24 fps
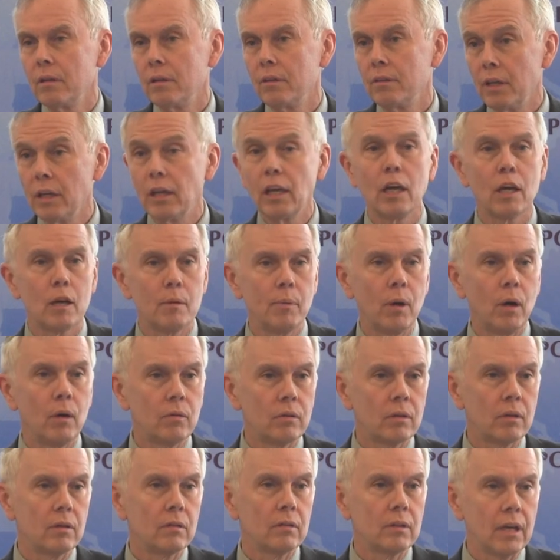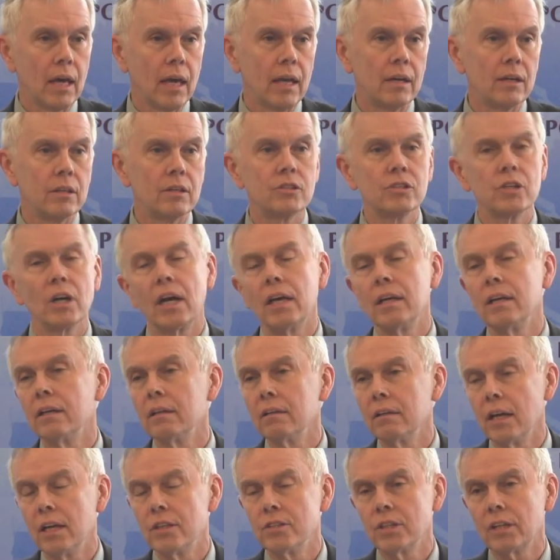thinking about Canada China
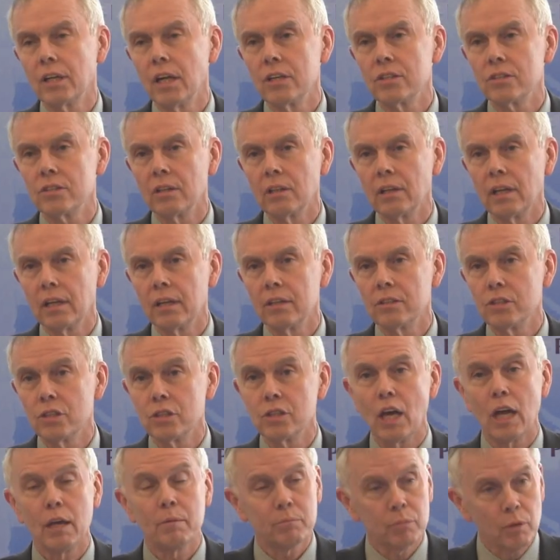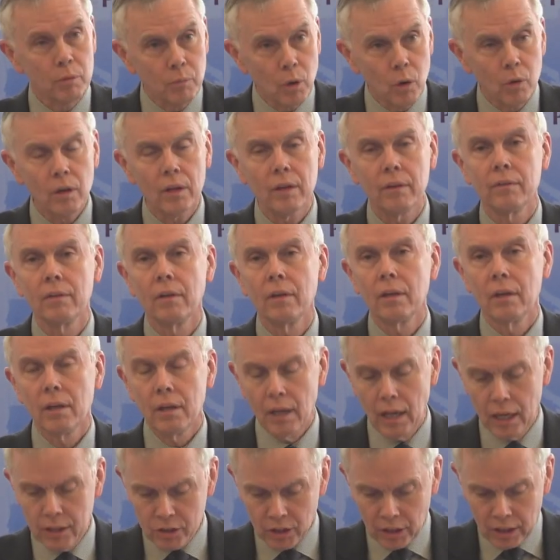educational linkages and promoting
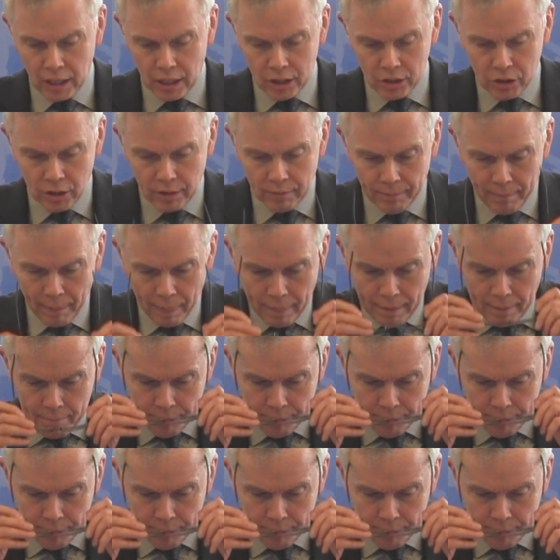education.